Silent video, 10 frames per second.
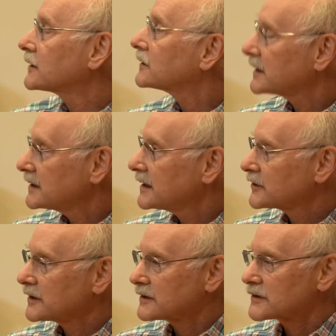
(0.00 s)

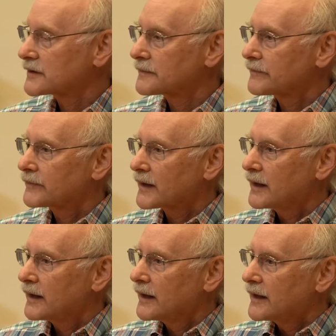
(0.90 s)
conditions,
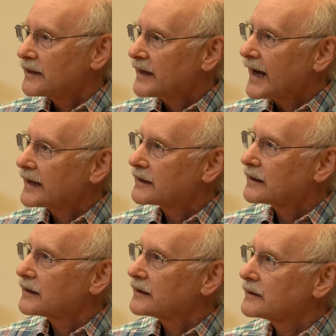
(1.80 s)
that
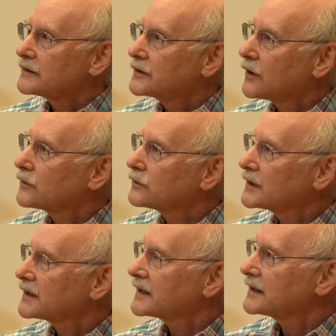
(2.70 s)
don't
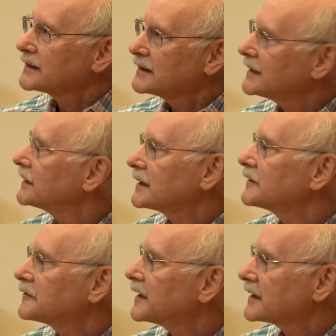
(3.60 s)
really neatly
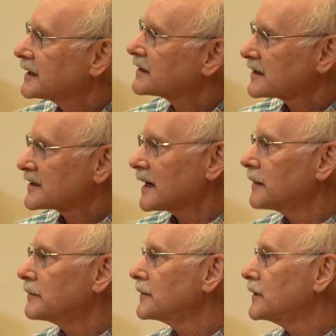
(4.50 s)
fit into
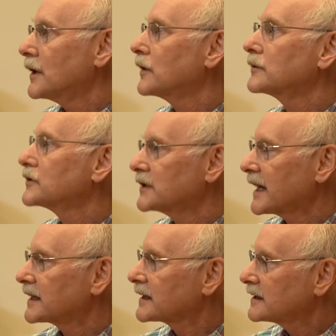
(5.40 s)
some known
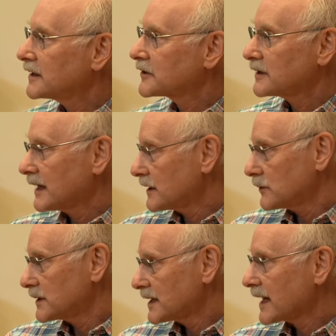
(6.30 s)
genetic condition that you
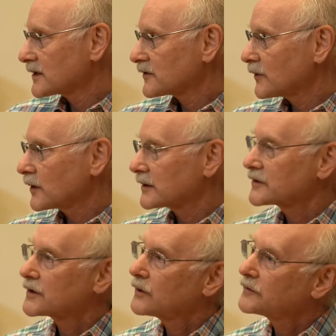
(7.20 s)
would test for.
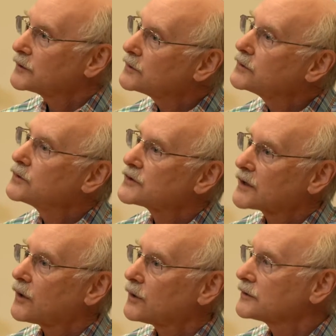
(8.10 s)
So if you use
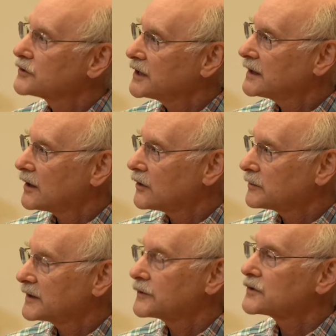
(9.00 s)
the whole
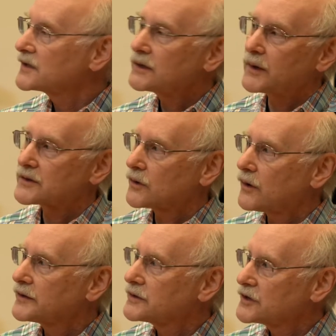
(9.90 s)
genome, if you sequence
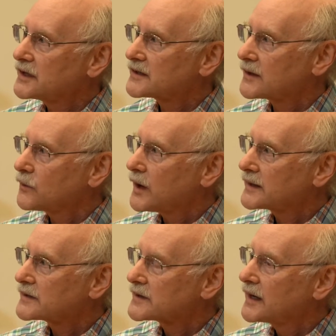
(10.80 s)
all the genes at
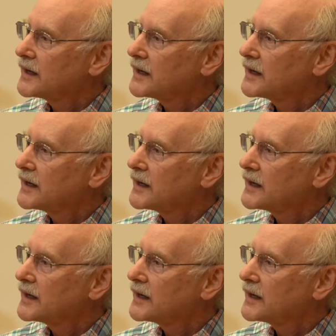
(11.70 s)
once,